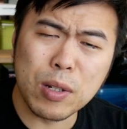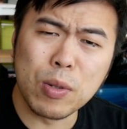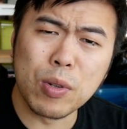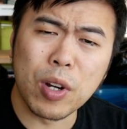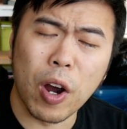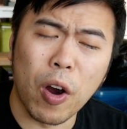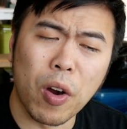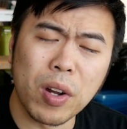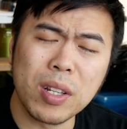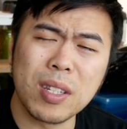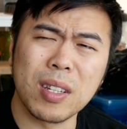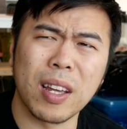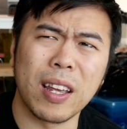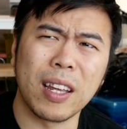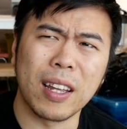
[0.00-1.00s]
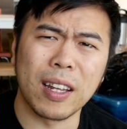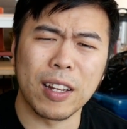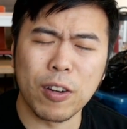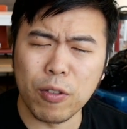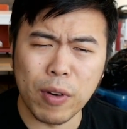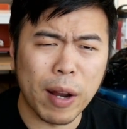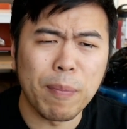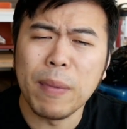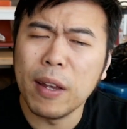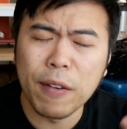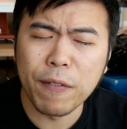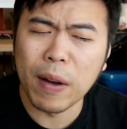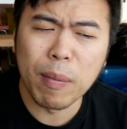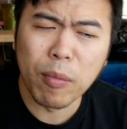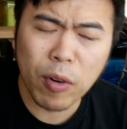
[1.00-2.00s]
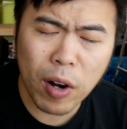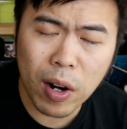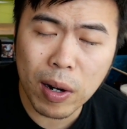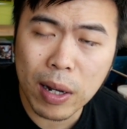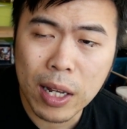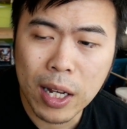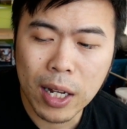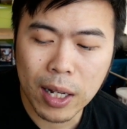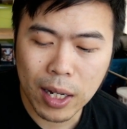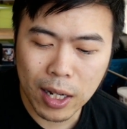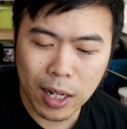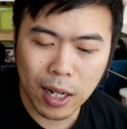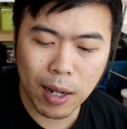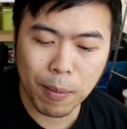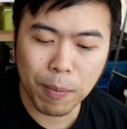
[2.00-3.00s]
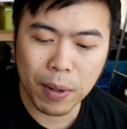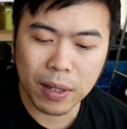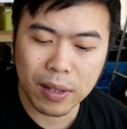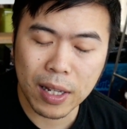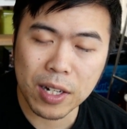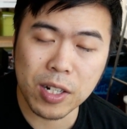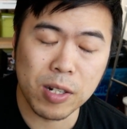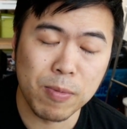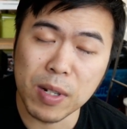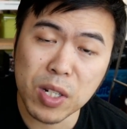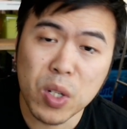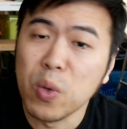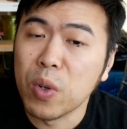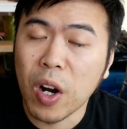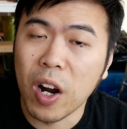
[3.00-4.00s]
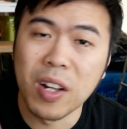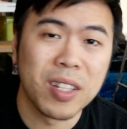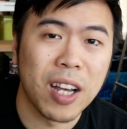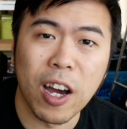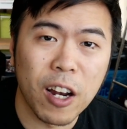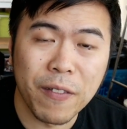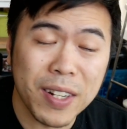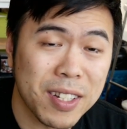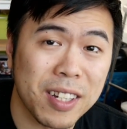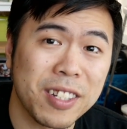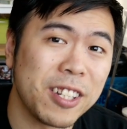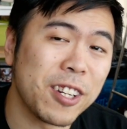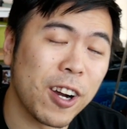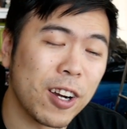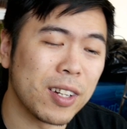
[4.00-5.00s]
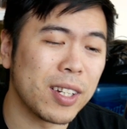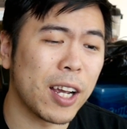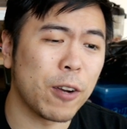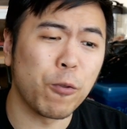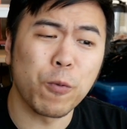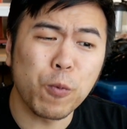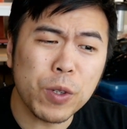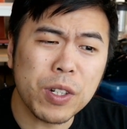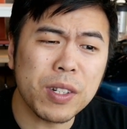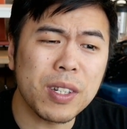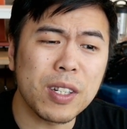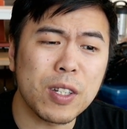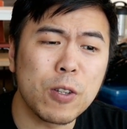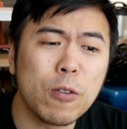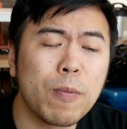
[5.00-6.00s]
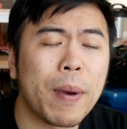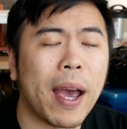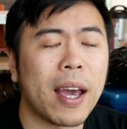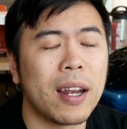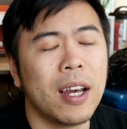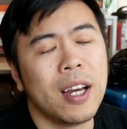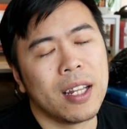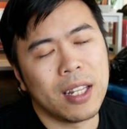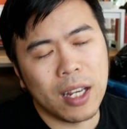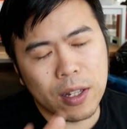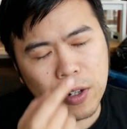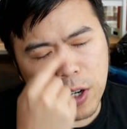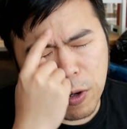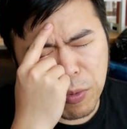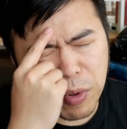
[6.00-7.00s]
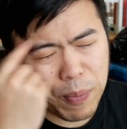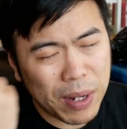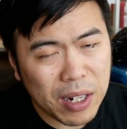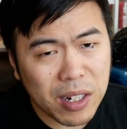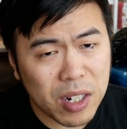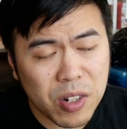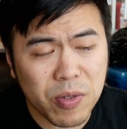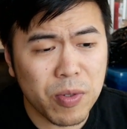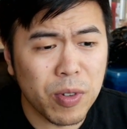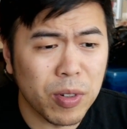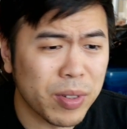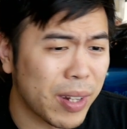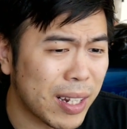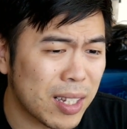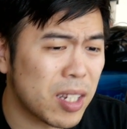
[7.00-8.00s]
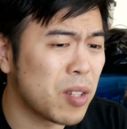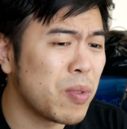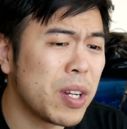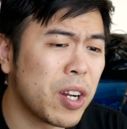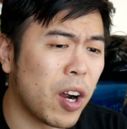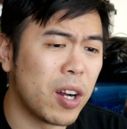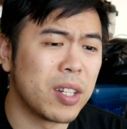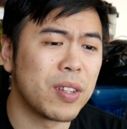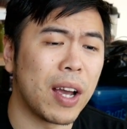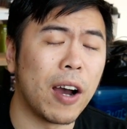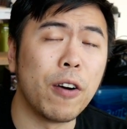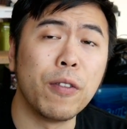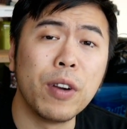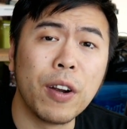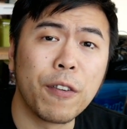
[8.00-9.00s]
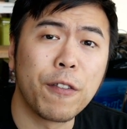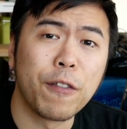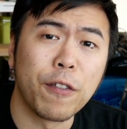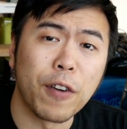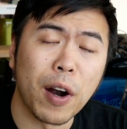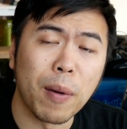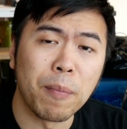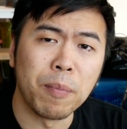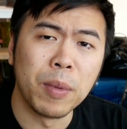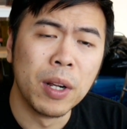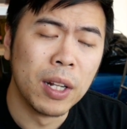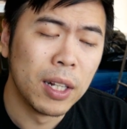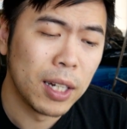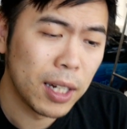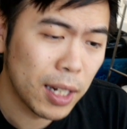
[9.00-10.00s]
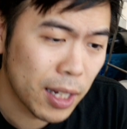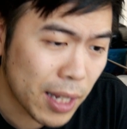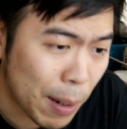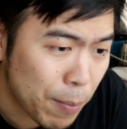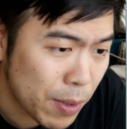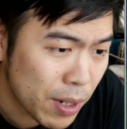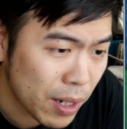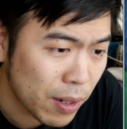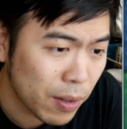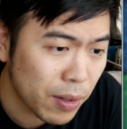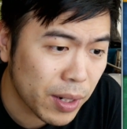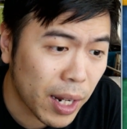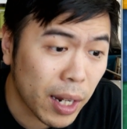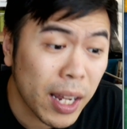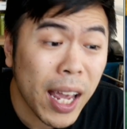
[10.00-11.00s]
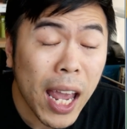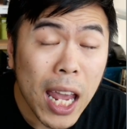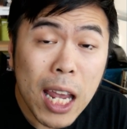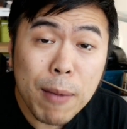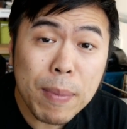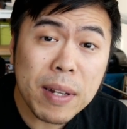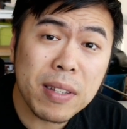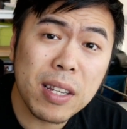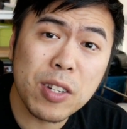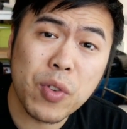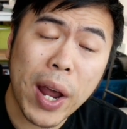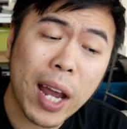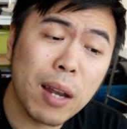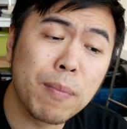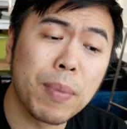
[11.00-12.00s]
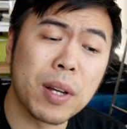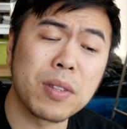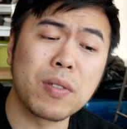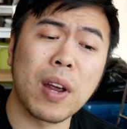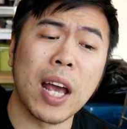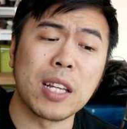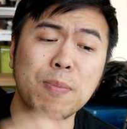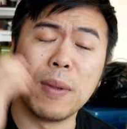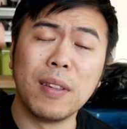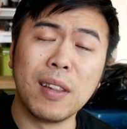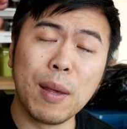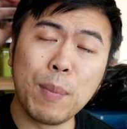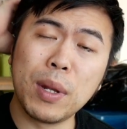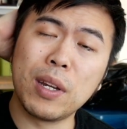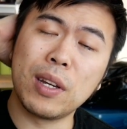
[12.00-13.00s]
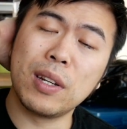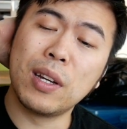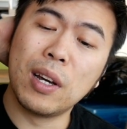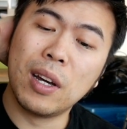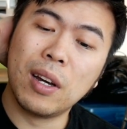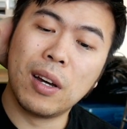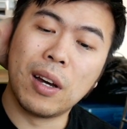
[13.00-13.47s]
two cards correct me if I'm wrong, uh, but that just means two cards out of a 60 card deck, which isn't too bad. The other card would be Destrudo, so that's three cards out from uh, that particular deck. ABC Dragon Buster has been limited.